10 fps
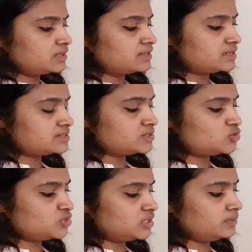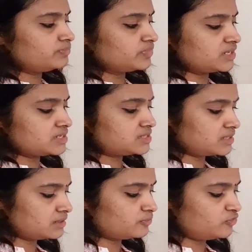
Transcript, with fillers: there is a g there is a